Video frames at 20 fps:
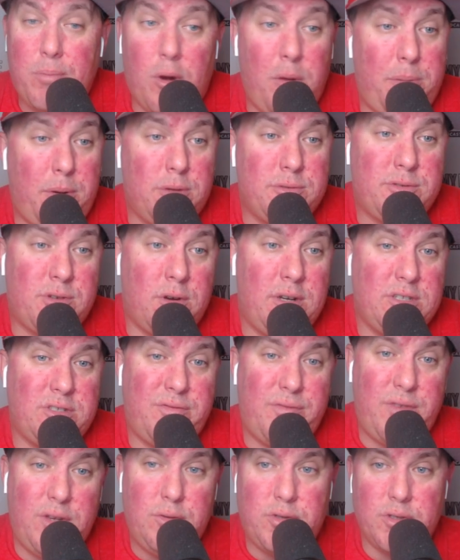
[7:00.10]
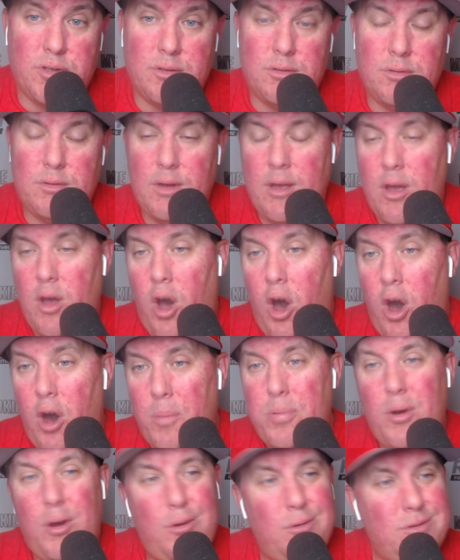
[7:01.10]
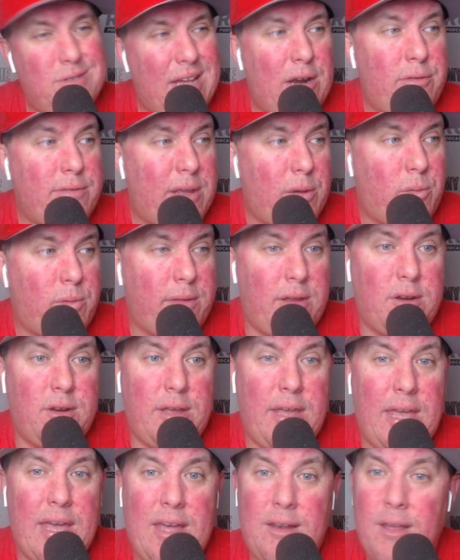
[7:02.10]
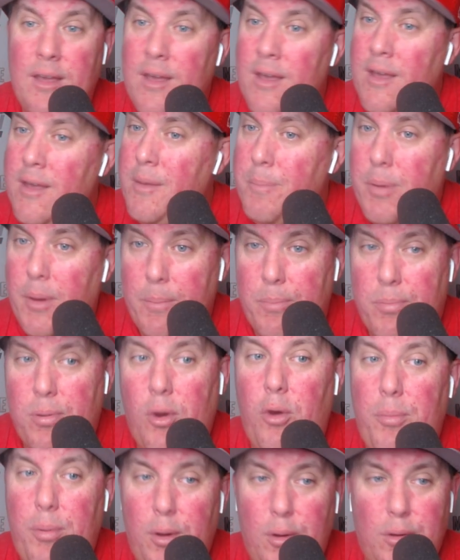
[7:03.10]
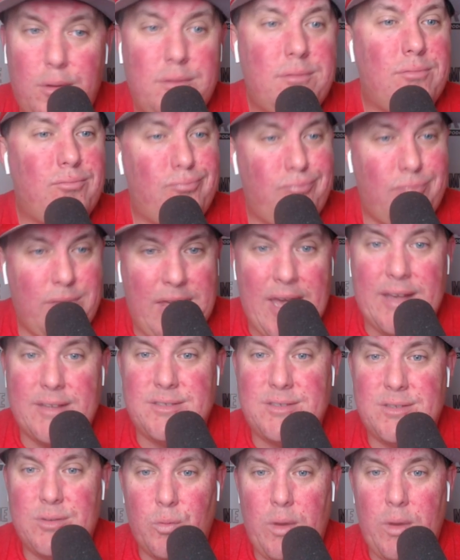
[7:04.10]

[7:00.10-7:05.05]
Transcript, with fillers: Pro Bowls are in his future. Uh, all pros, I don't think we're there yet, but Pro Bowl, yes.